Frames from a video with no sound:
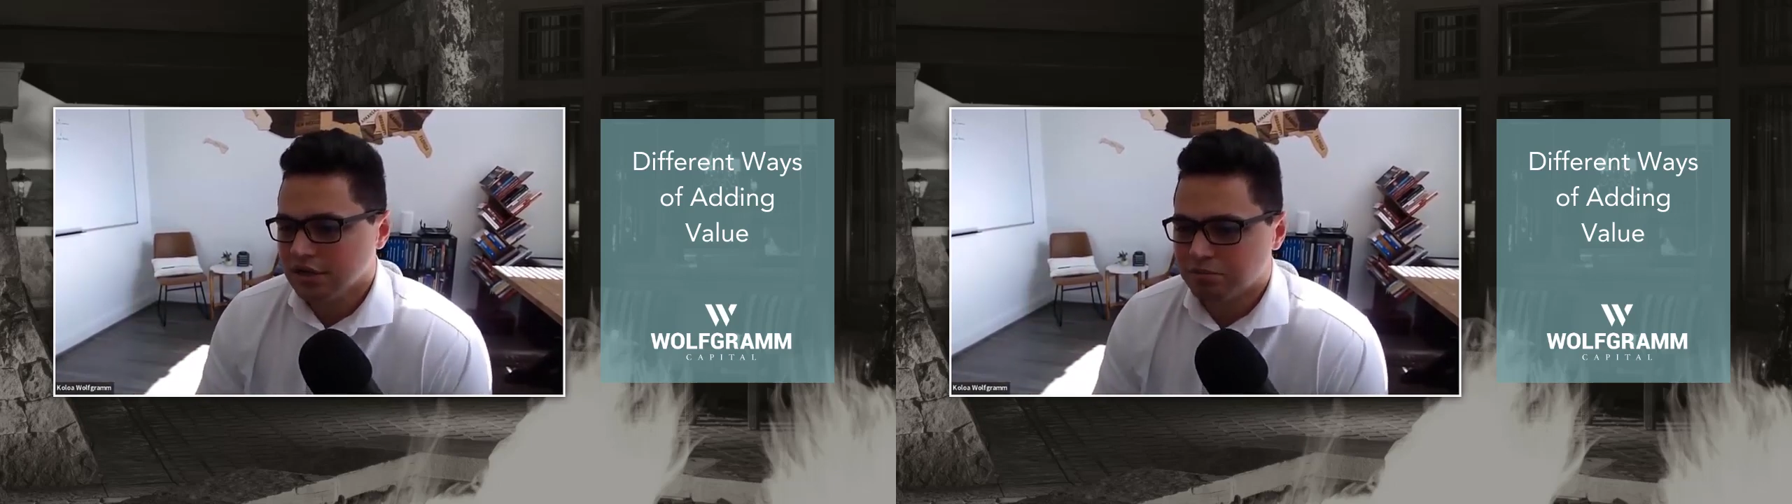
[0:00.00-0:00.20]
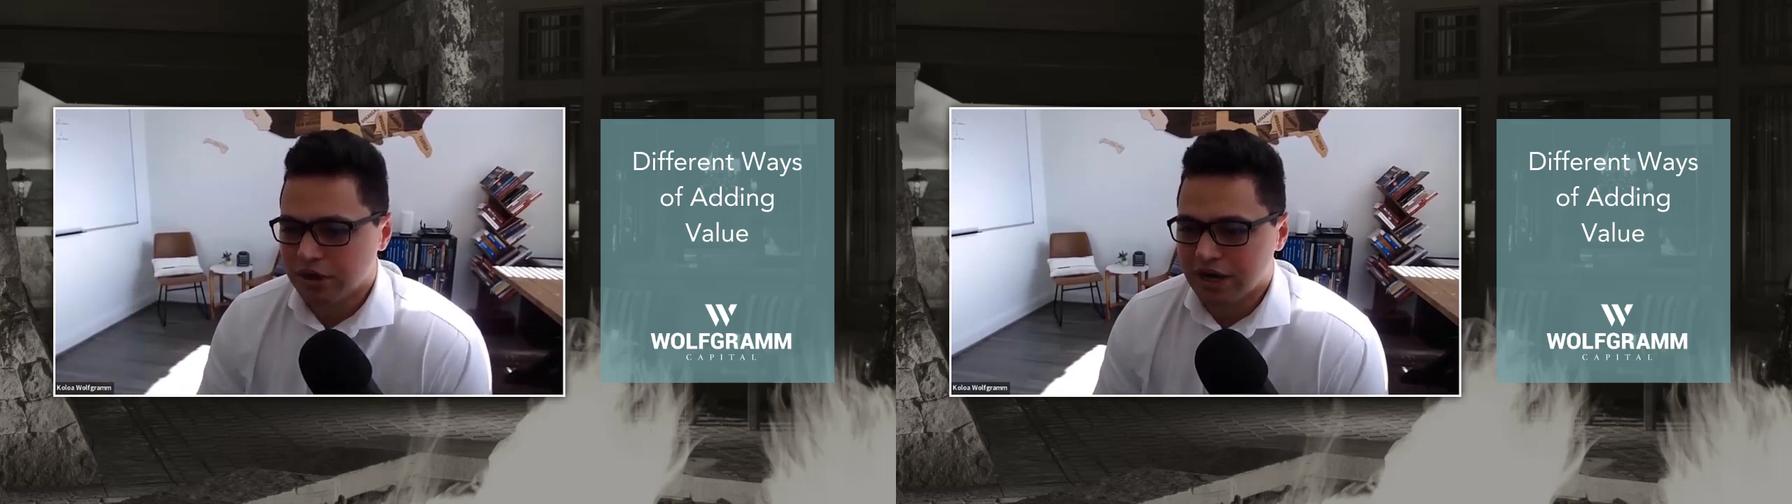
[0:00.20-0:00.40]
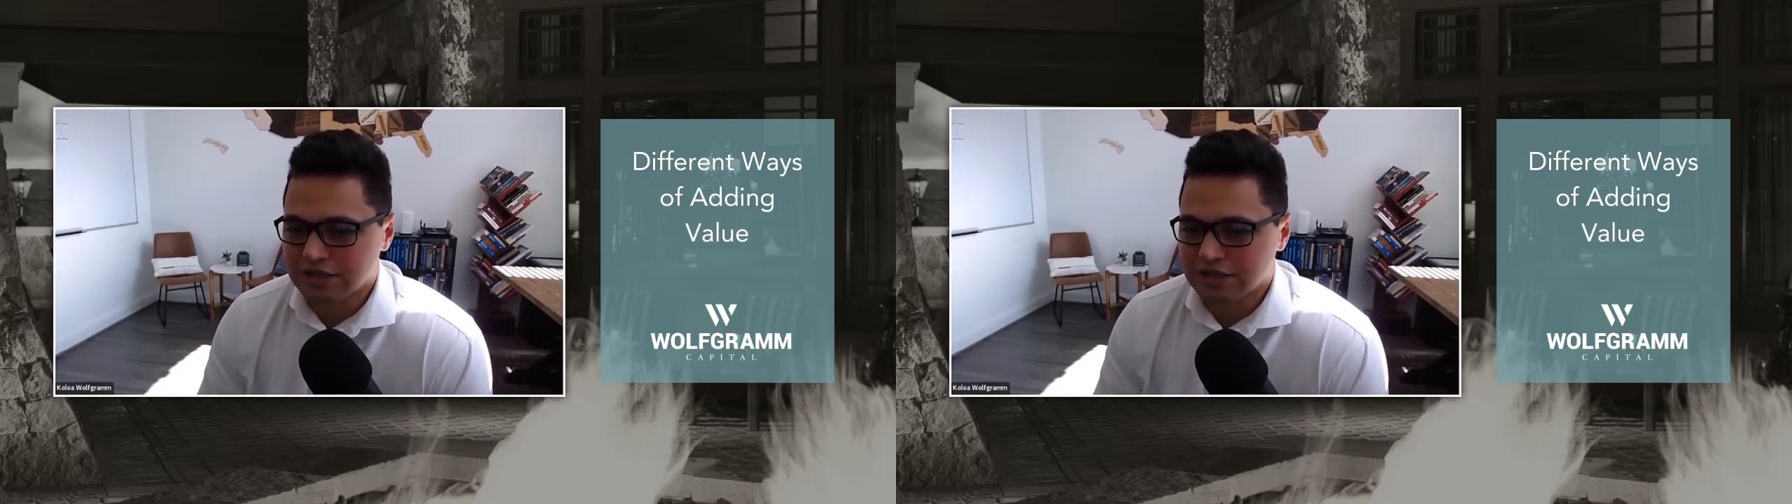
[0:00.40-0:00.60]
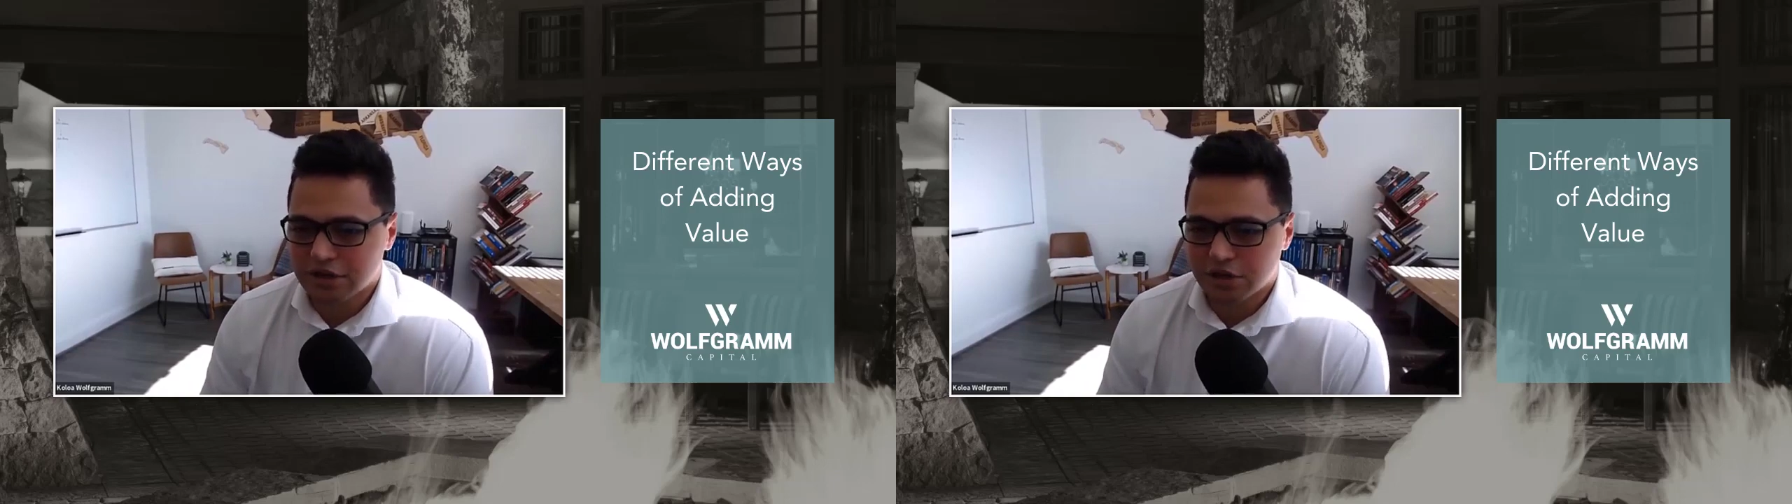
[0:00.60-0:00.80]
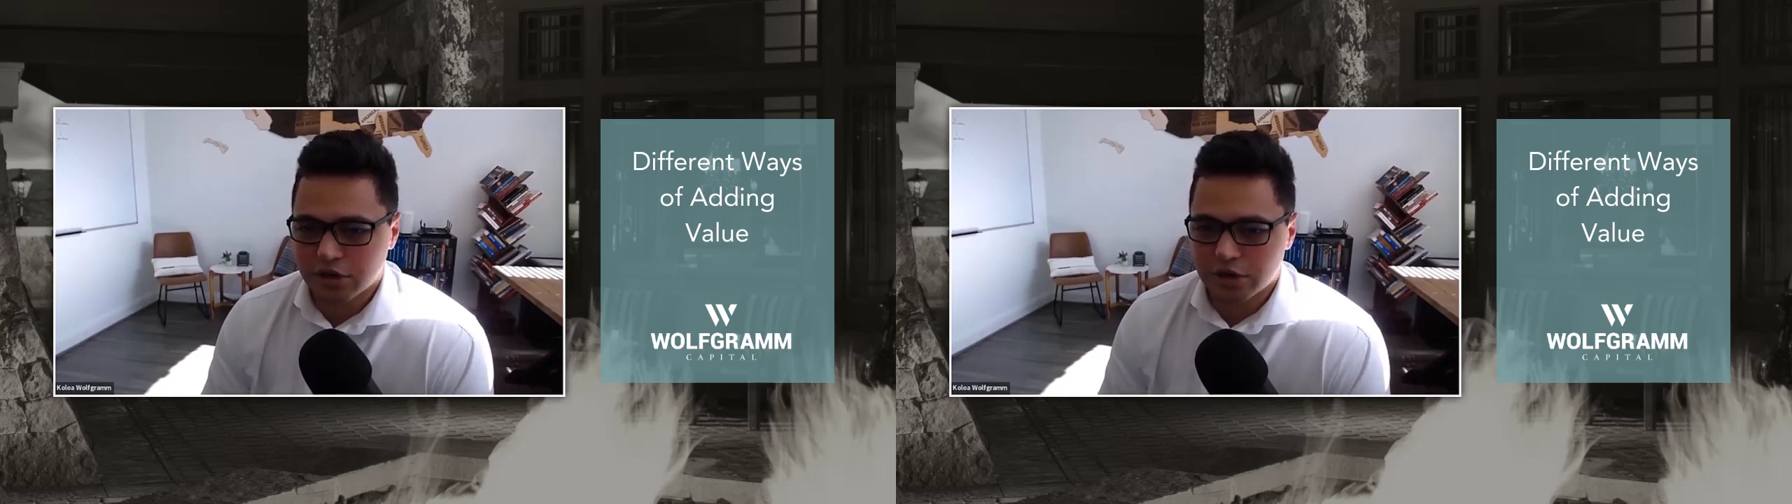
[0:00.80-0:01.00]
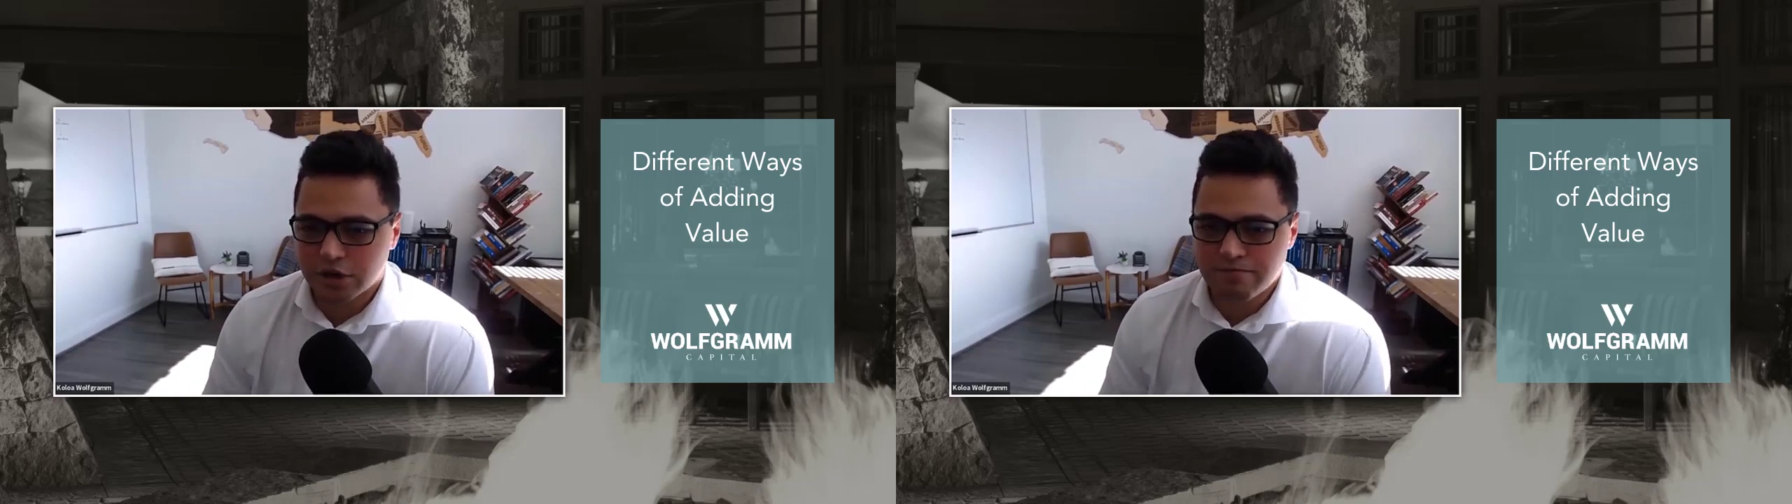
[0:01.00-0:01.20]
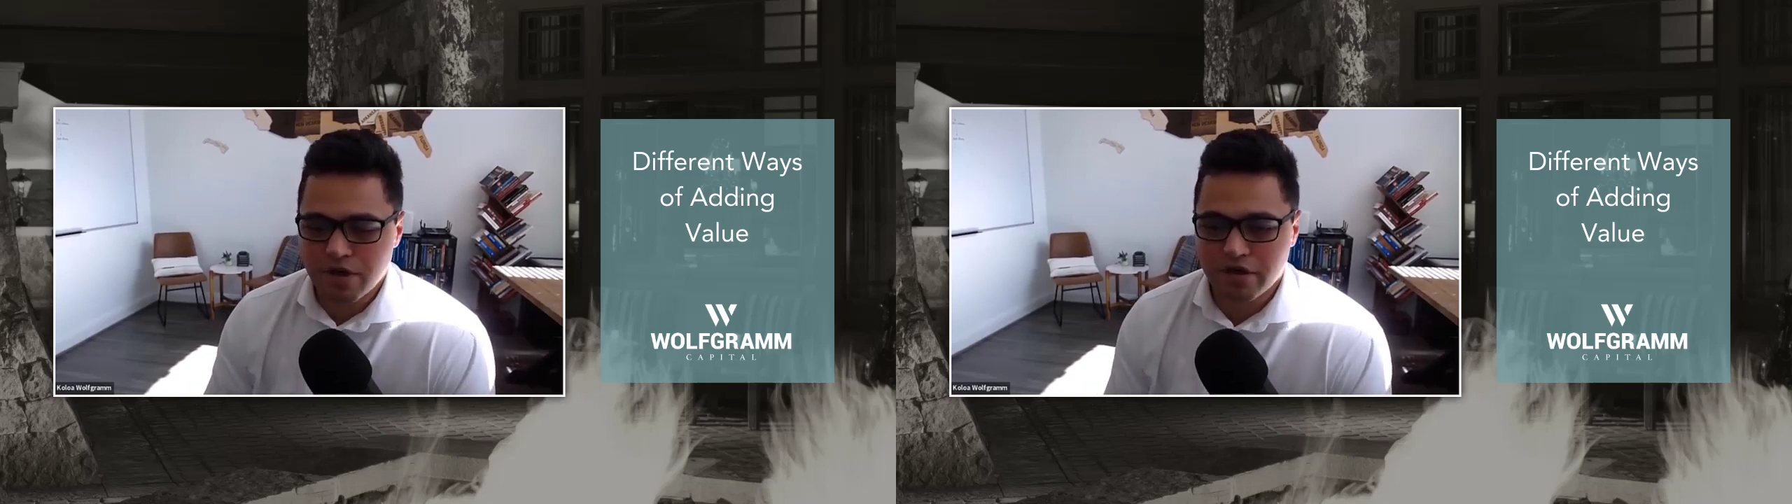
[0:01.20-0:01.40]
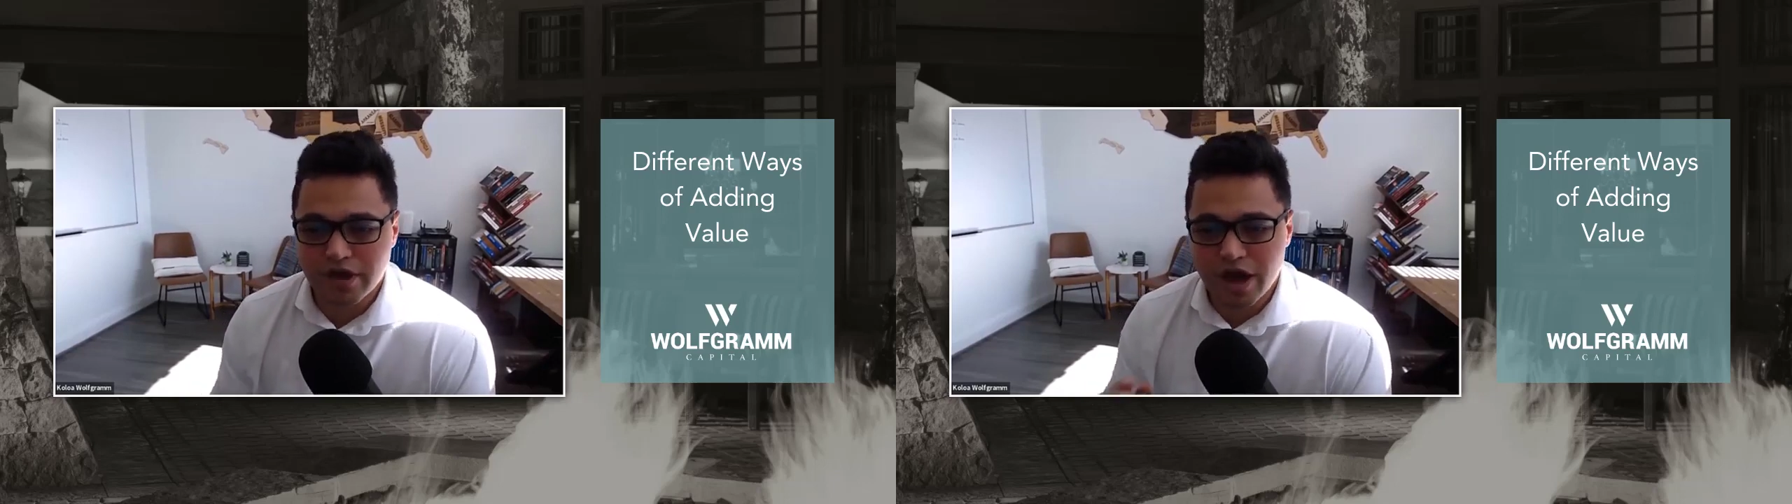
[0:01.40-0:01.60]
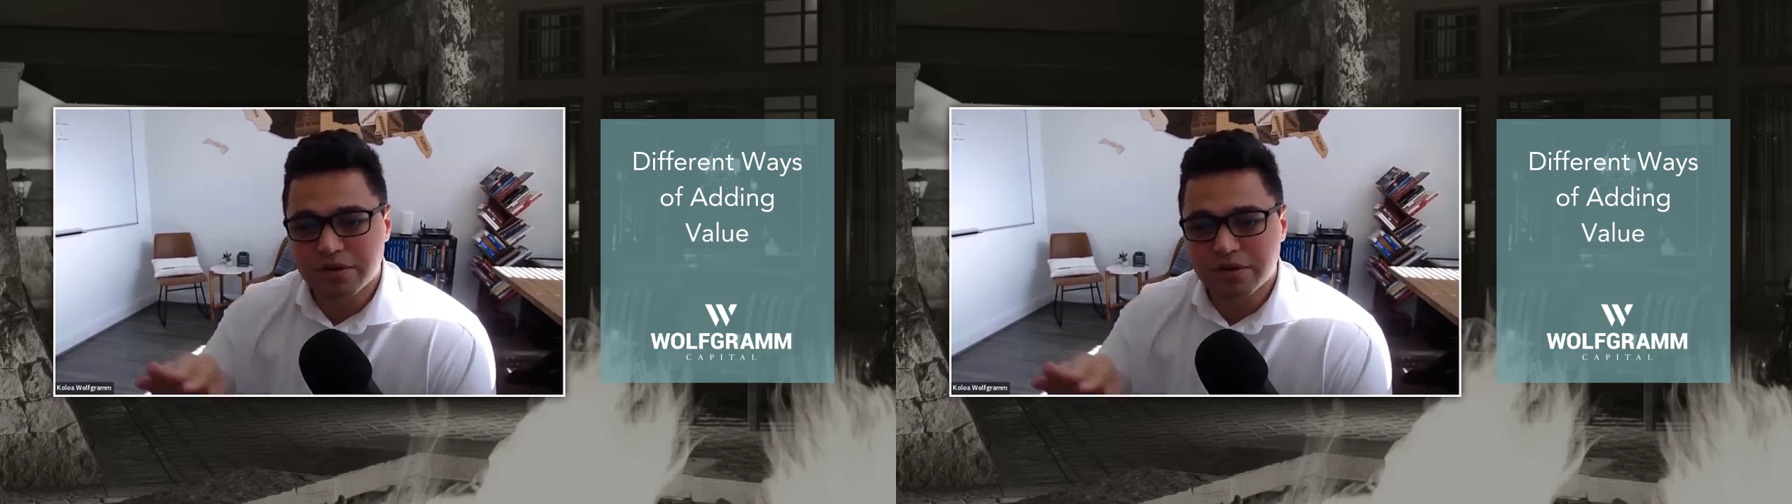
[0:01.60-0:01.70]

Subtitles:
brands that are on the up